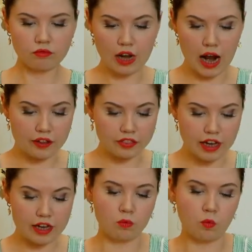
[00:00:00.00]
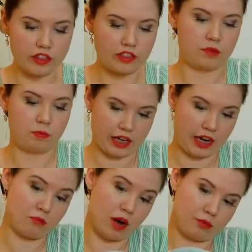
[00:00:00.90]
And then when this became
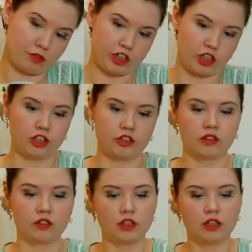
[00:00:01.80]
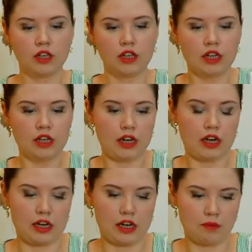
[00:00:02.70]
my profession,
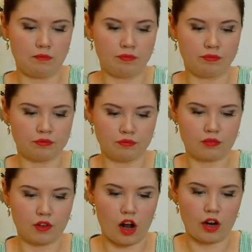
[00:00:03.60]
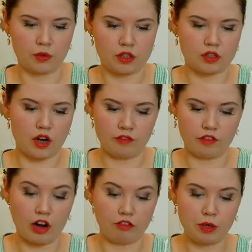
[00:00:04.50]
I've
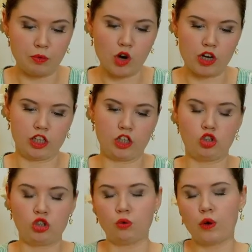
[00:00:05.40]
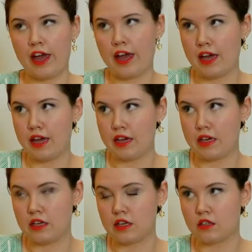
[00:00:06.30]
been working to
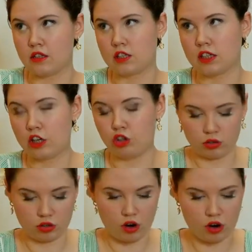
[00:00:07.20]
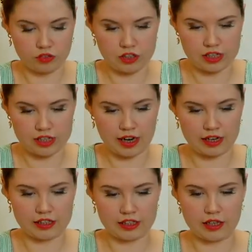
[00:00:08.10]
a schedule of
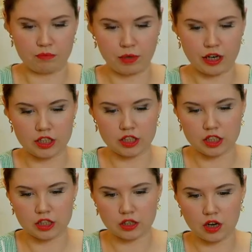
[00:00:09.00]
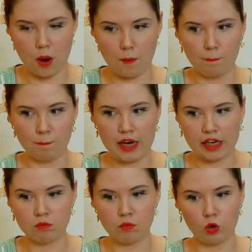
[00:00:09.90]
seasonality, but making
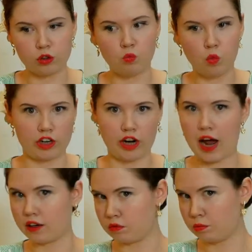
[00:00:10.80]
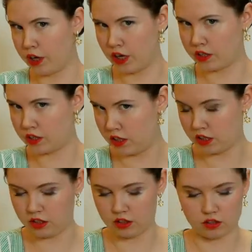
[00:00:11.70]
more than one hat per
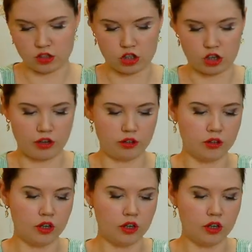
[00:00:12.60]
season. So